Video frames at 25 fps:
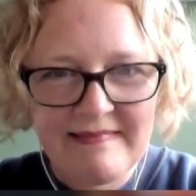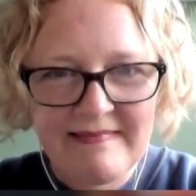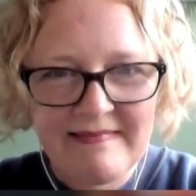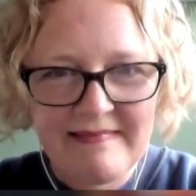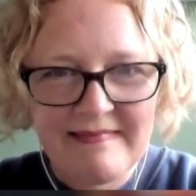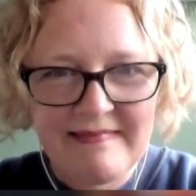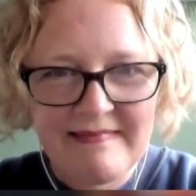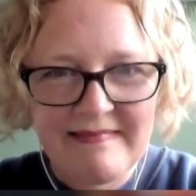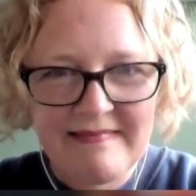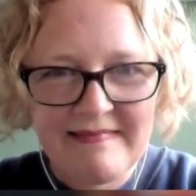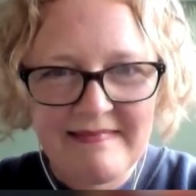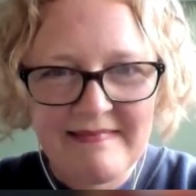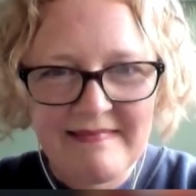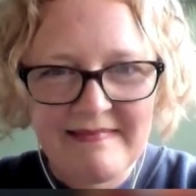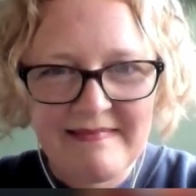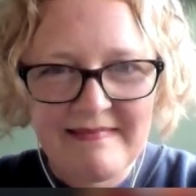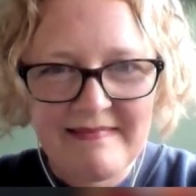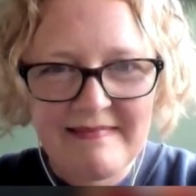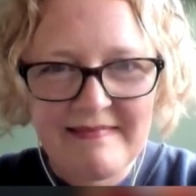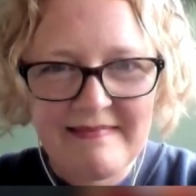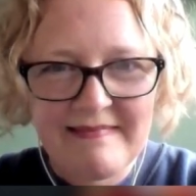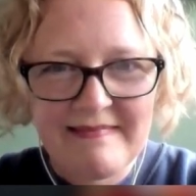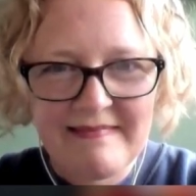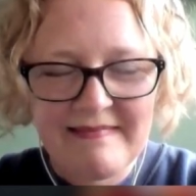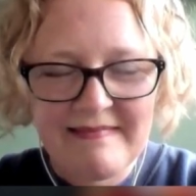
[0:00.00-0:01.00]

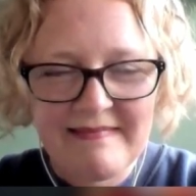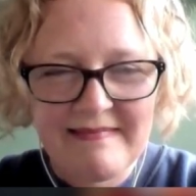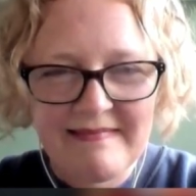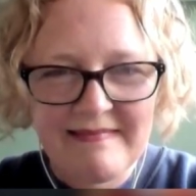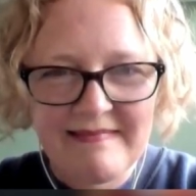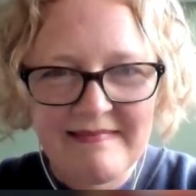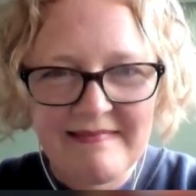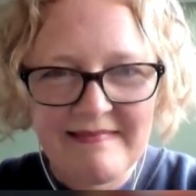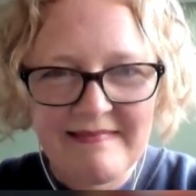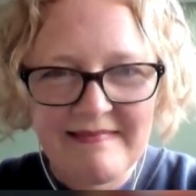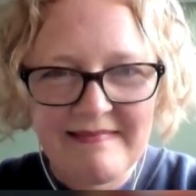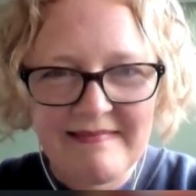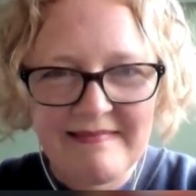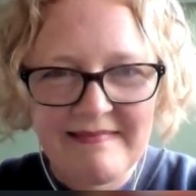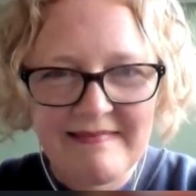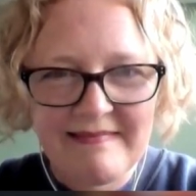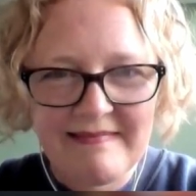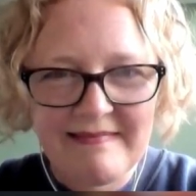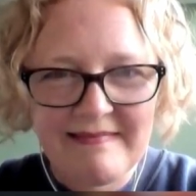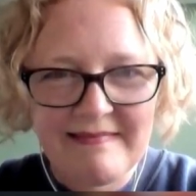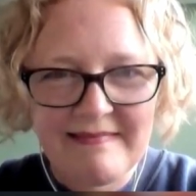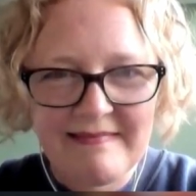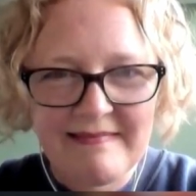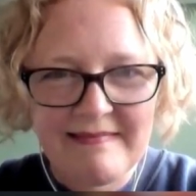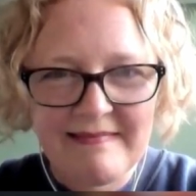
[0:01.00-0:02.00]

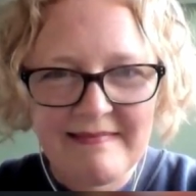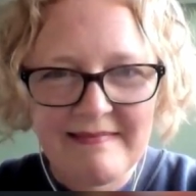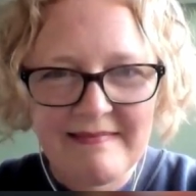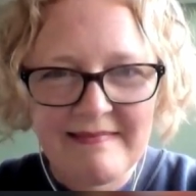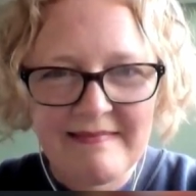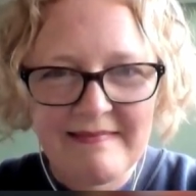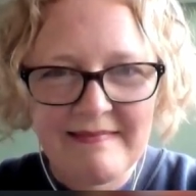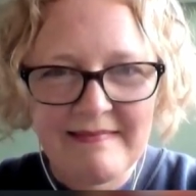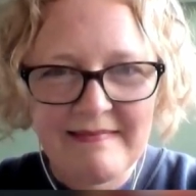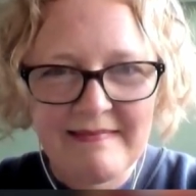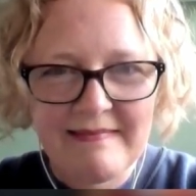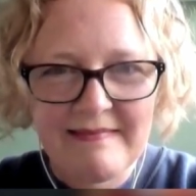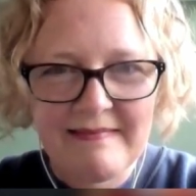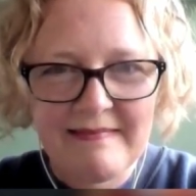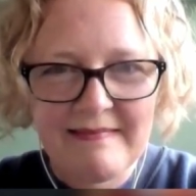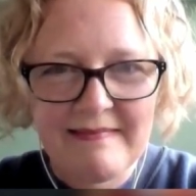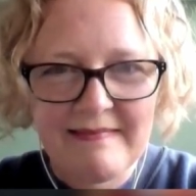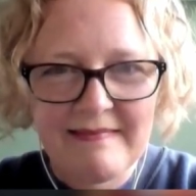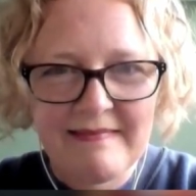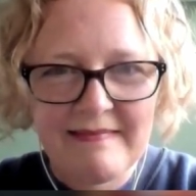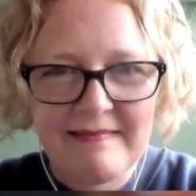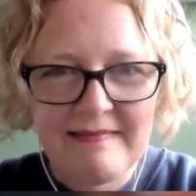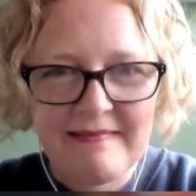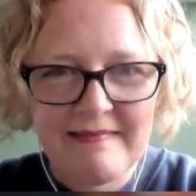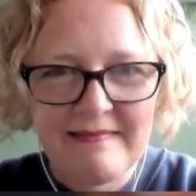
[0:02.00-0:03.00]

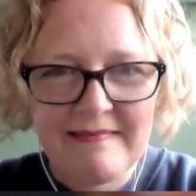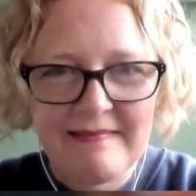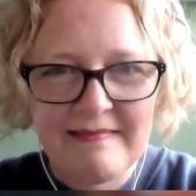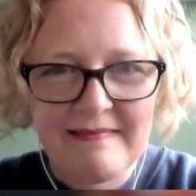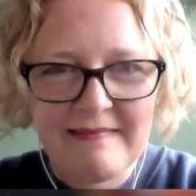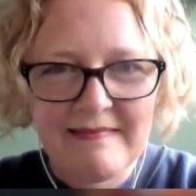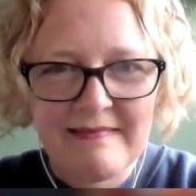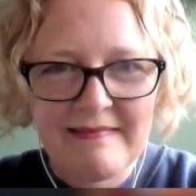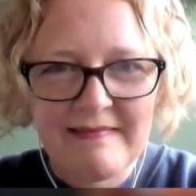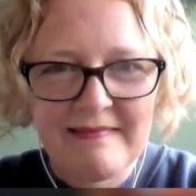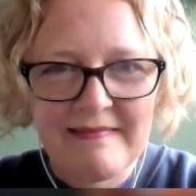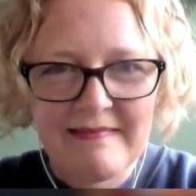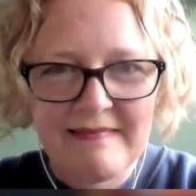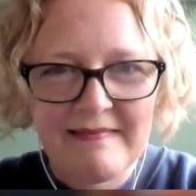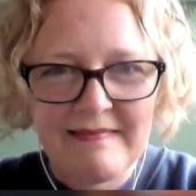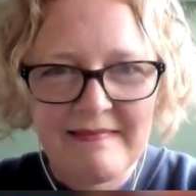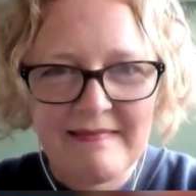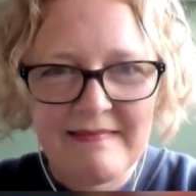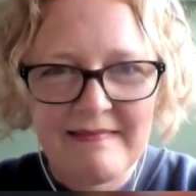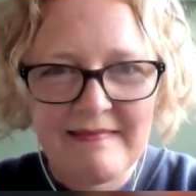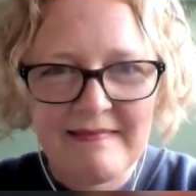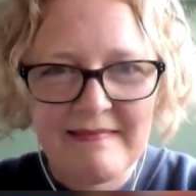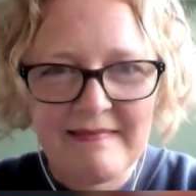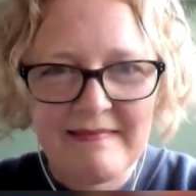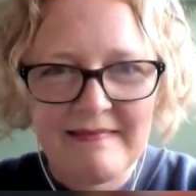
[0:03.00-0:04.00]

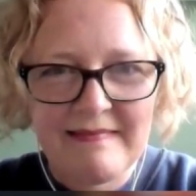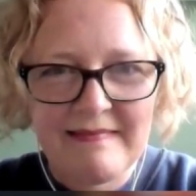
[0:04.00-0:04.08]
The person shown says nothing.